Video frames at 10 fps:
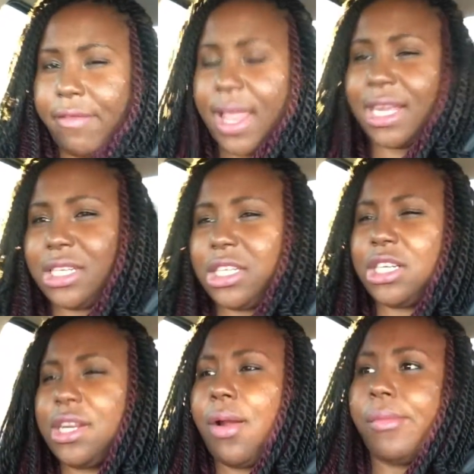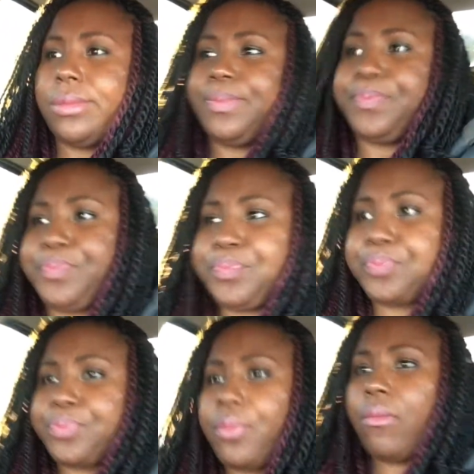of last year, Baltimore
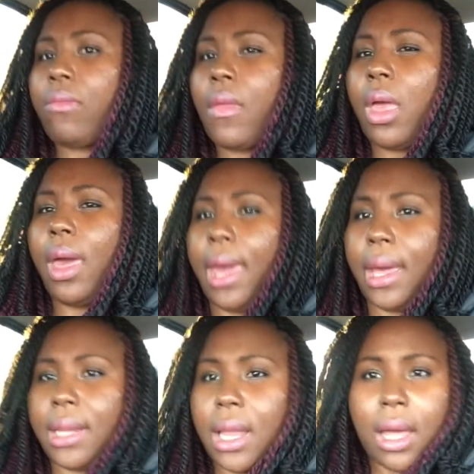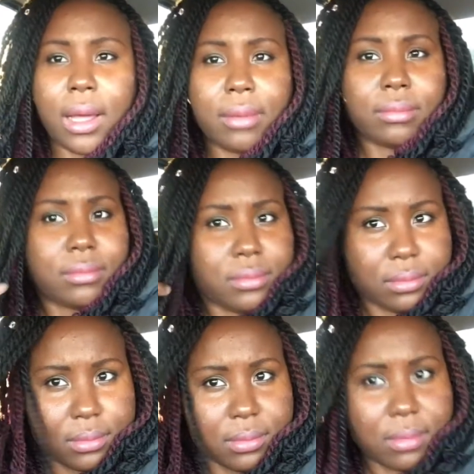Avenue, and um,
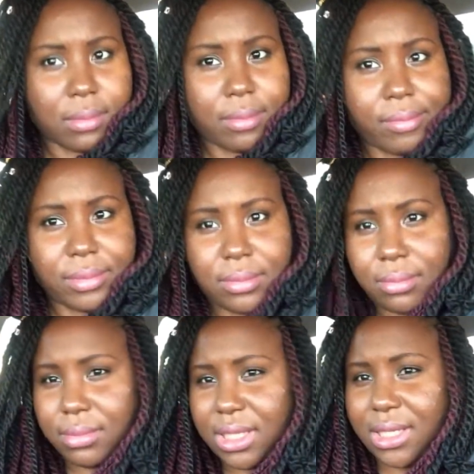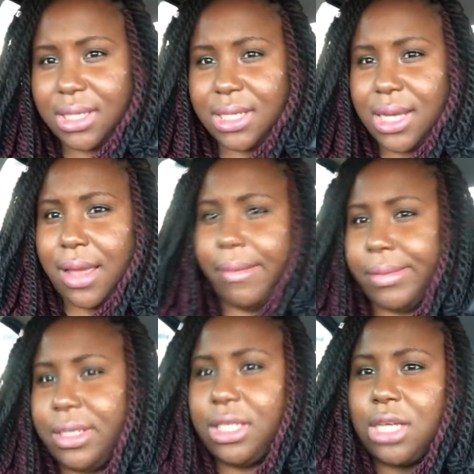this is it.
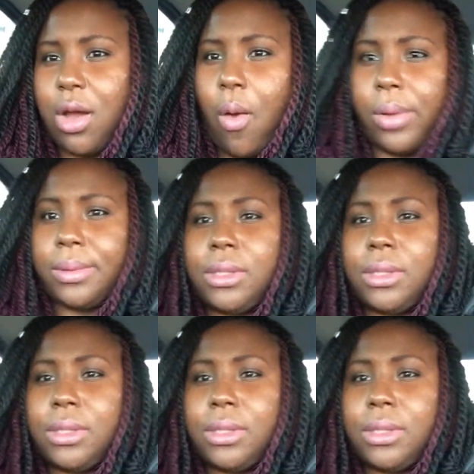So,